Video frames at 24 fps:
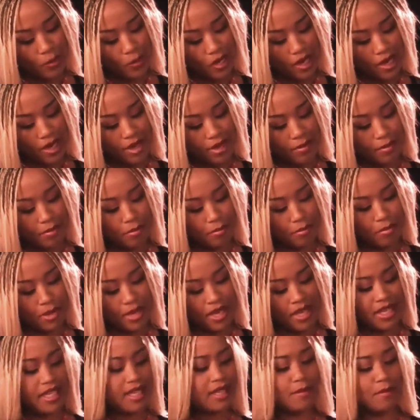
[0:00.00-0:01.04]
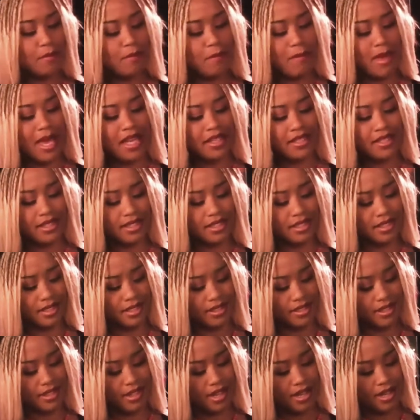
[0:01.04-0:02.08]
Okay. Betty
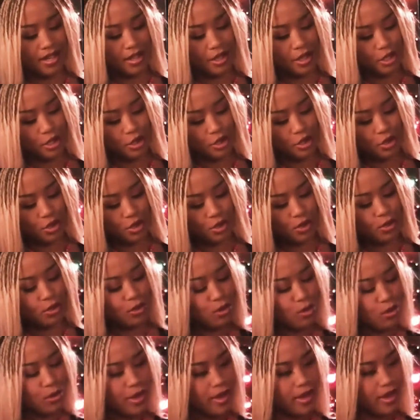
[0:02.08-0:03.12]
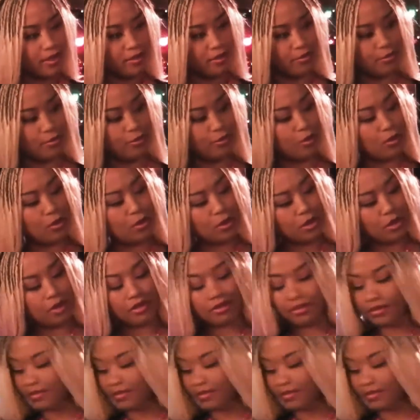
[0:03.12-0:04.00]
Mattison, 2 and 4.